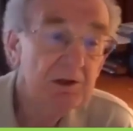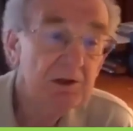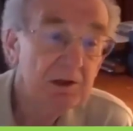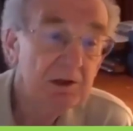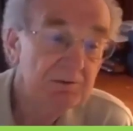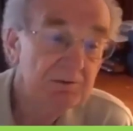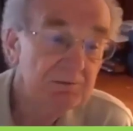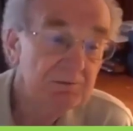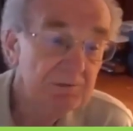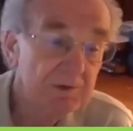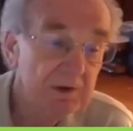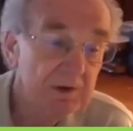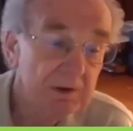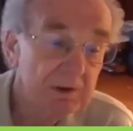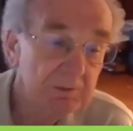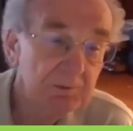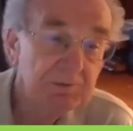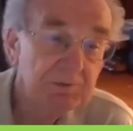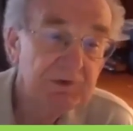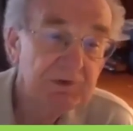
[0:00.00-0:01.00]
of
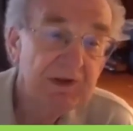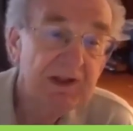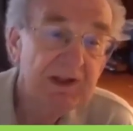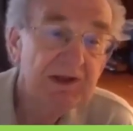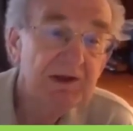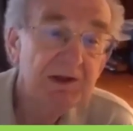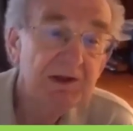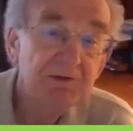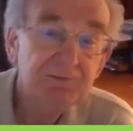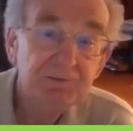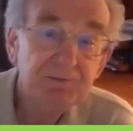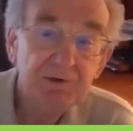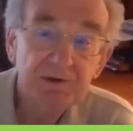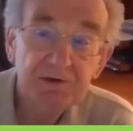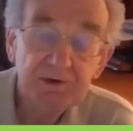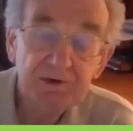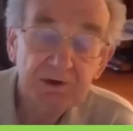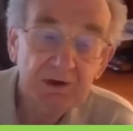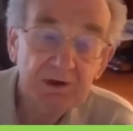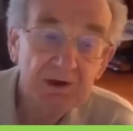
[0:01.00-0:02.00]
10 different
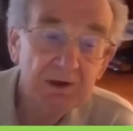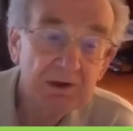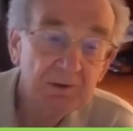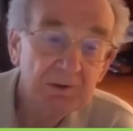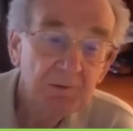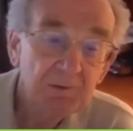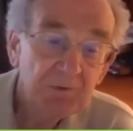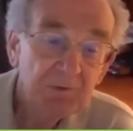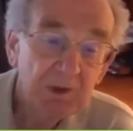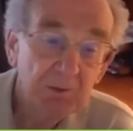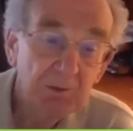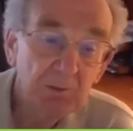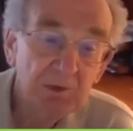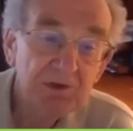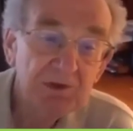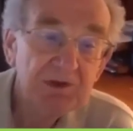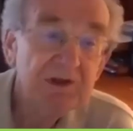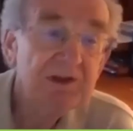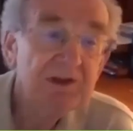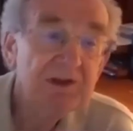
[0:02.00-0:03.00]

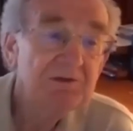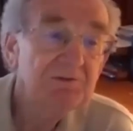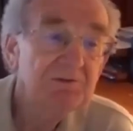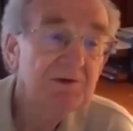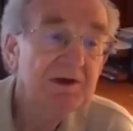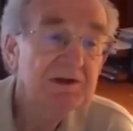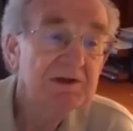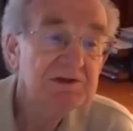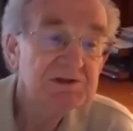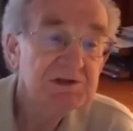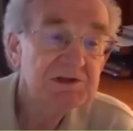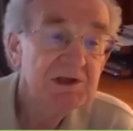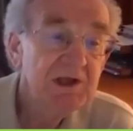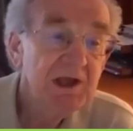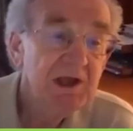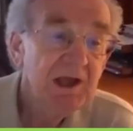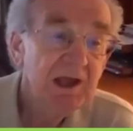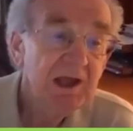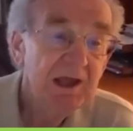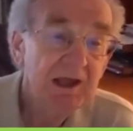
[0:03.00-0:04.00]
monthly events.
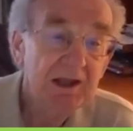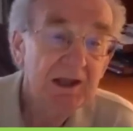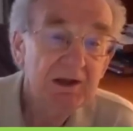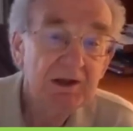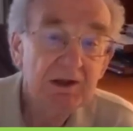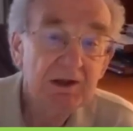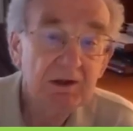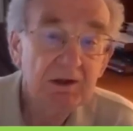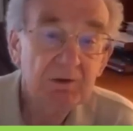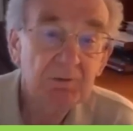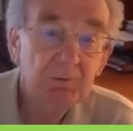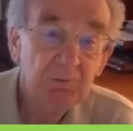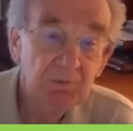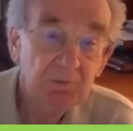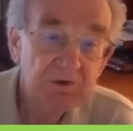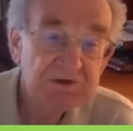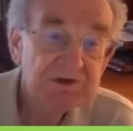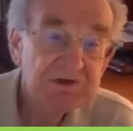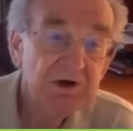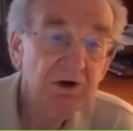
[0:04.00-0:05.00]
And we
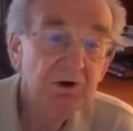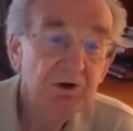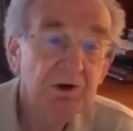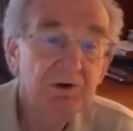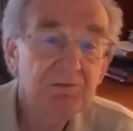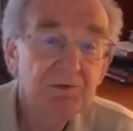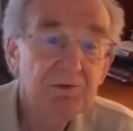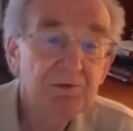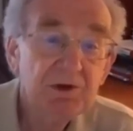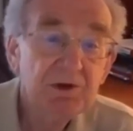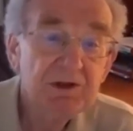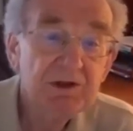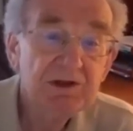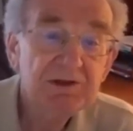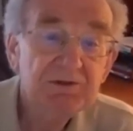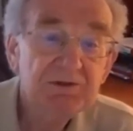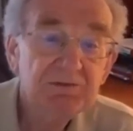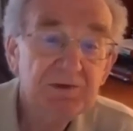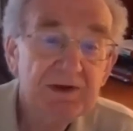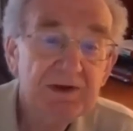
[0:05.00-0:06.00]
start off looking at the
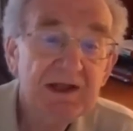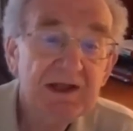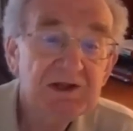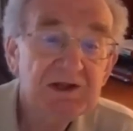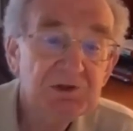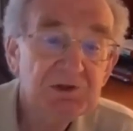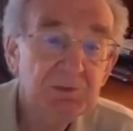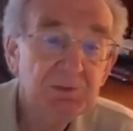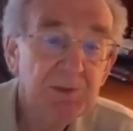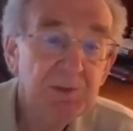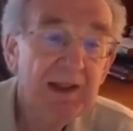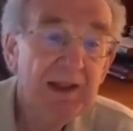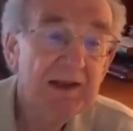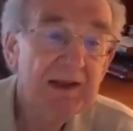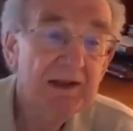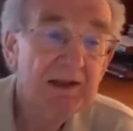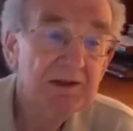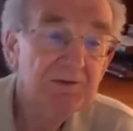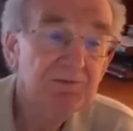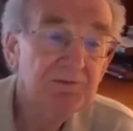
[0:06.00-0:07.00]
financial planning, the
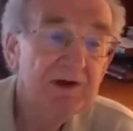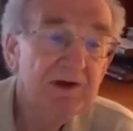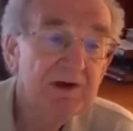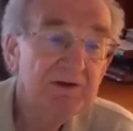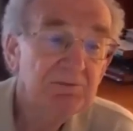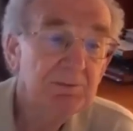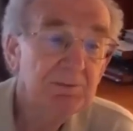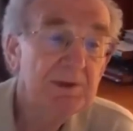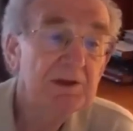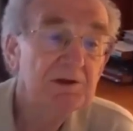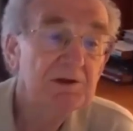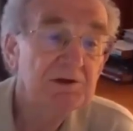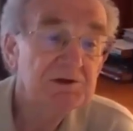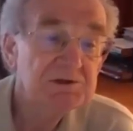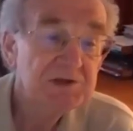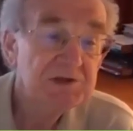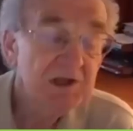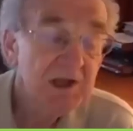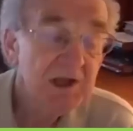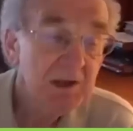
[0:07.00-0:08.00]
5 pillars.
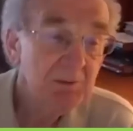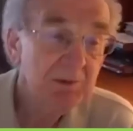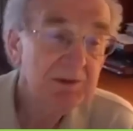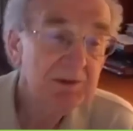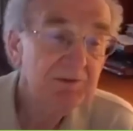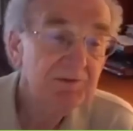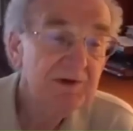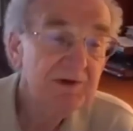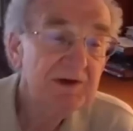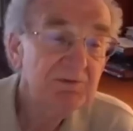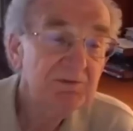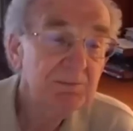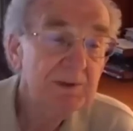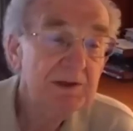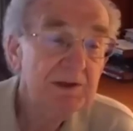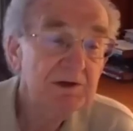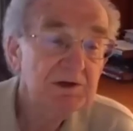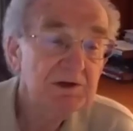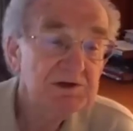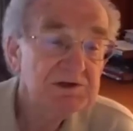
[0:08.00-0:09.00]
By the 5
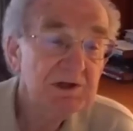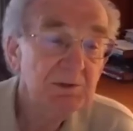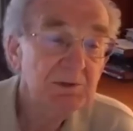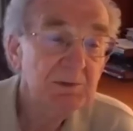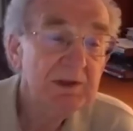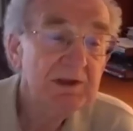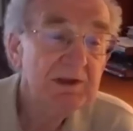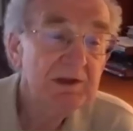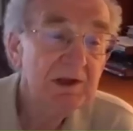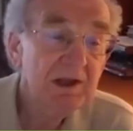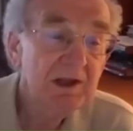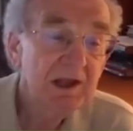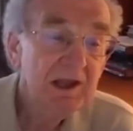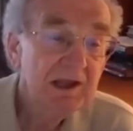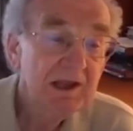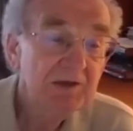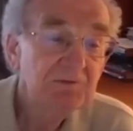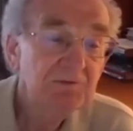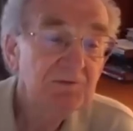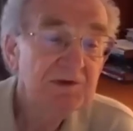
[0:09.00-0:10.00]
pillars, I mean
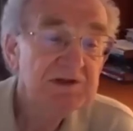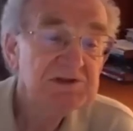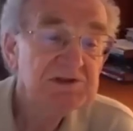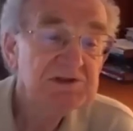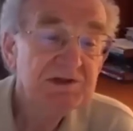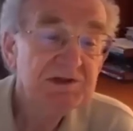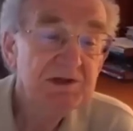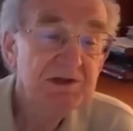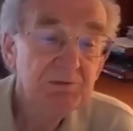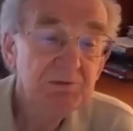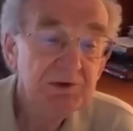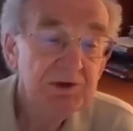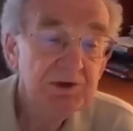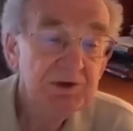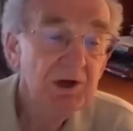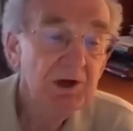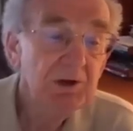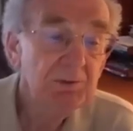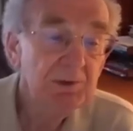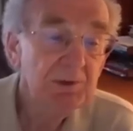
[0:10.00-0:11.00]
investing,
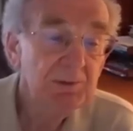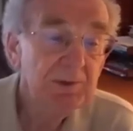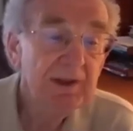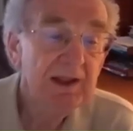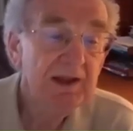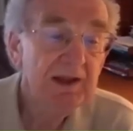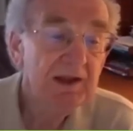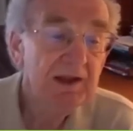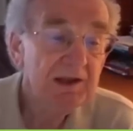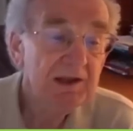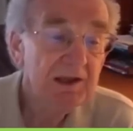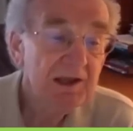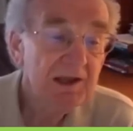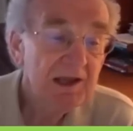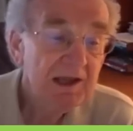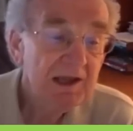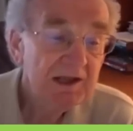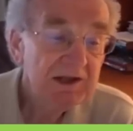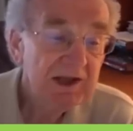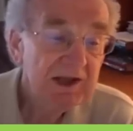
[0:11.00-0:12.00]
retirement planning,
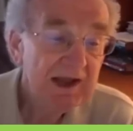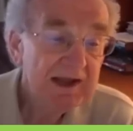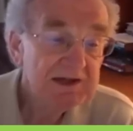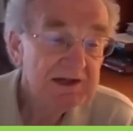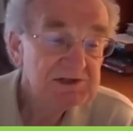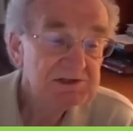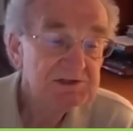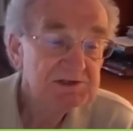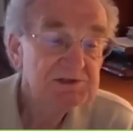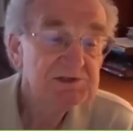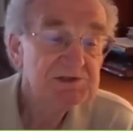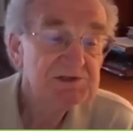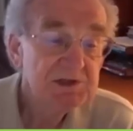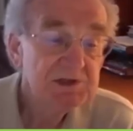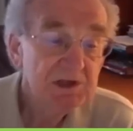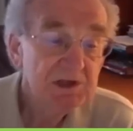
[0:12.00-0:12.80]
taxes,